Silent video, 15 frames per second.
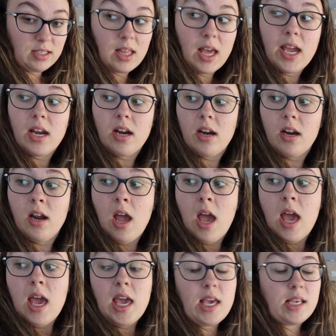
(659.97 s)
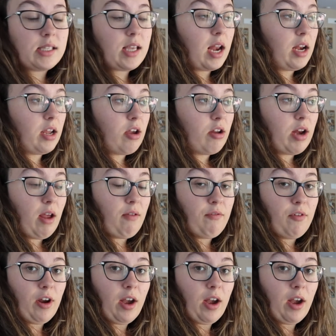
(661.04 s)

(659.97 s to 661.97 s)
later. He's gonna go down for